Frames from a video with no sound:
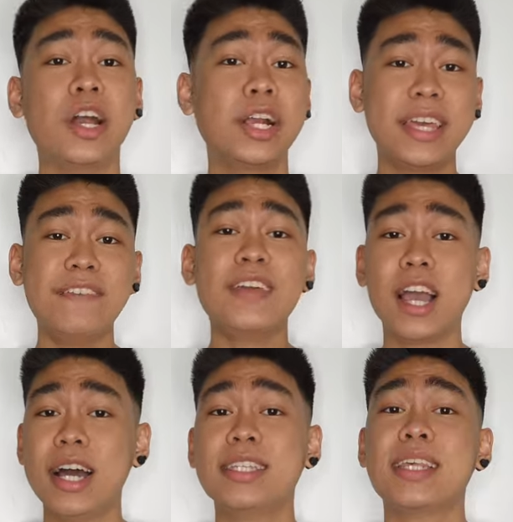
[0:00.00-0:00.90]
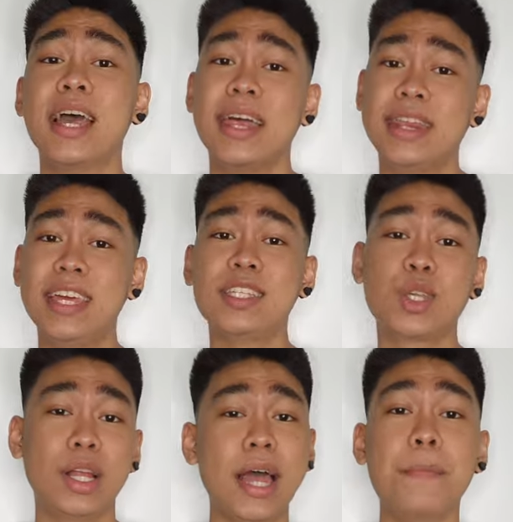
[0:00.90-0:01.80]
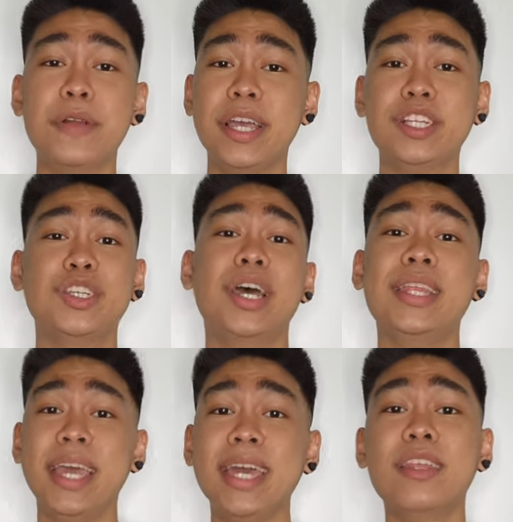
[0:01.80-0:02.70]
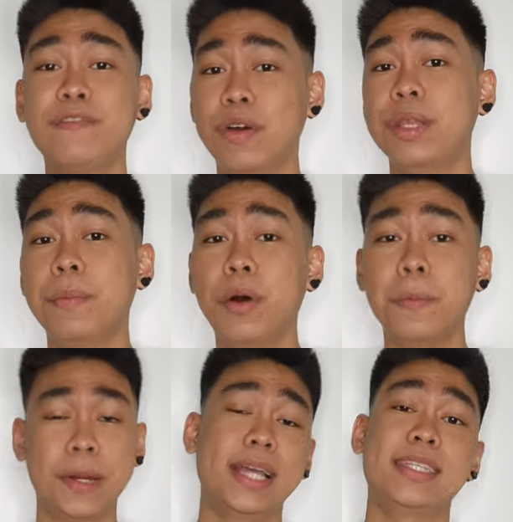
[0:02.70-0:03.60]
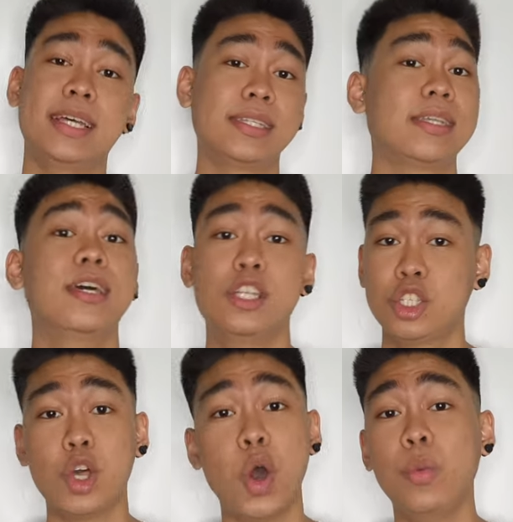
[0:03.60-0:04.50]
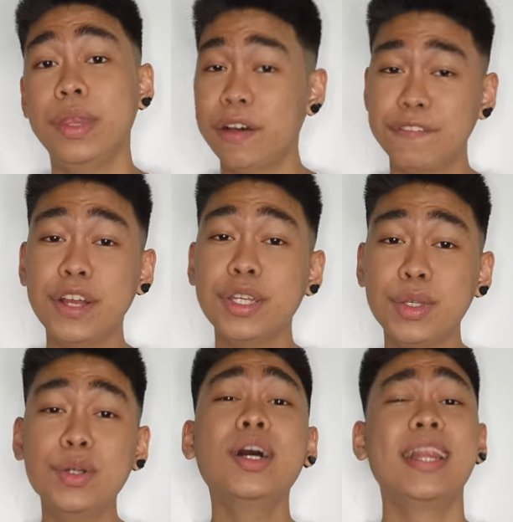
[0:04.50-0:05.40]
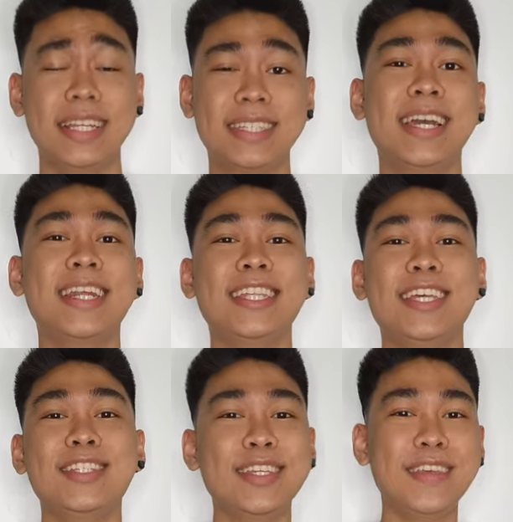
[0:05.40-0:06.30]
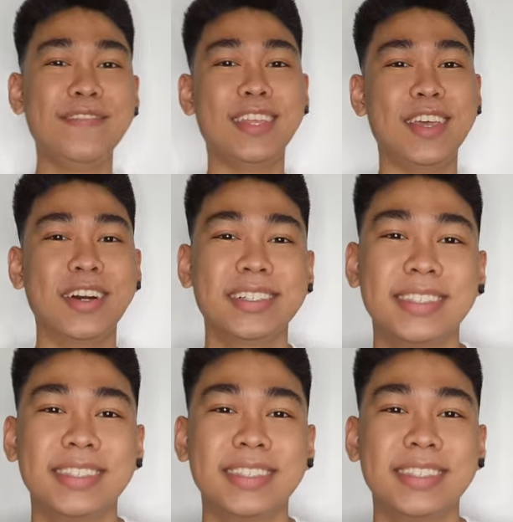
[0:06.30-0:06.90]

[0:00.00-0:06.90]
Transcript: giving us this collaboration in affordable prices. So without further ado, let's get it into the video.